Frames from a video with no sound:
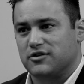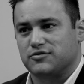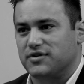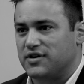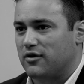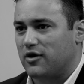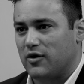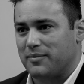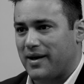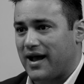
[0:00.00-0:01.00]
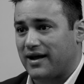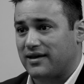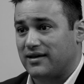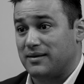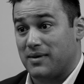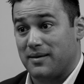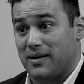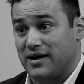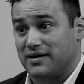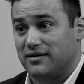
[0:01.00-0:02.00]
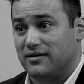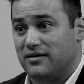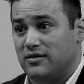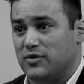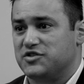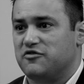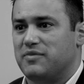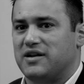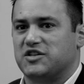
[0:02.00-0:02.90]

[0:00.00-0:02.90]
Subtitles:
there's really no going back, in my mind. Once you've been